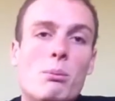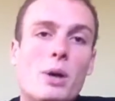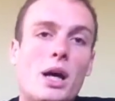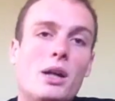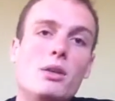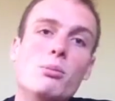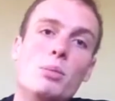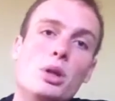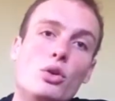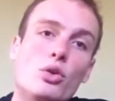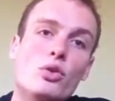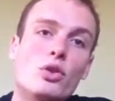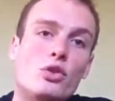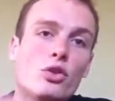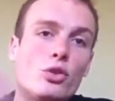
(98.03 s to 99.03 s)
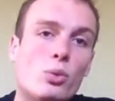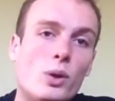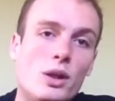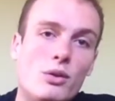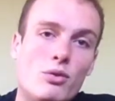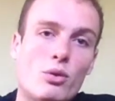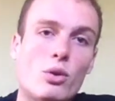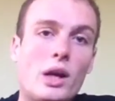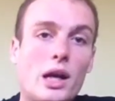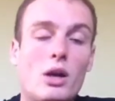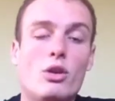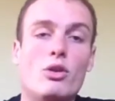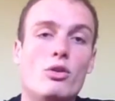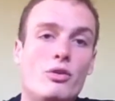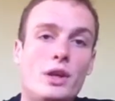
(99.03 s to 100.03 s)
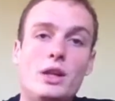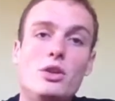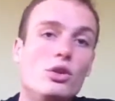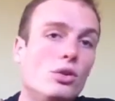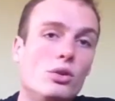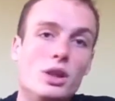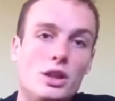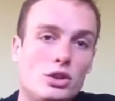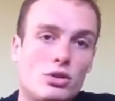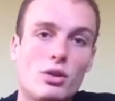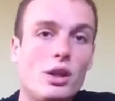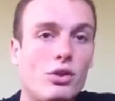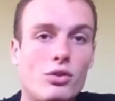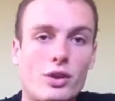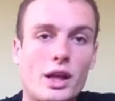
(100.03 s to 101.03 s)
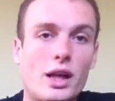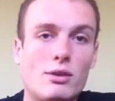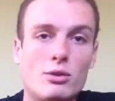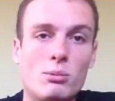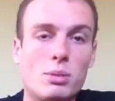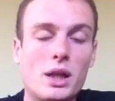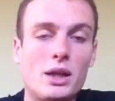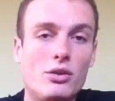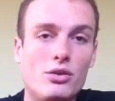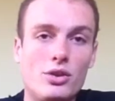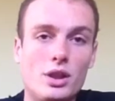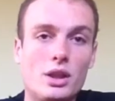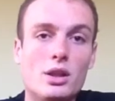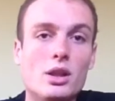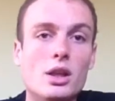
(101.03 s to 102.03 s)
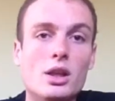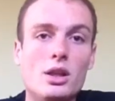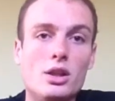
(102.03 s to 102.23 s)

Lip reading: But because it's a 24-hour event, you literally start replacing,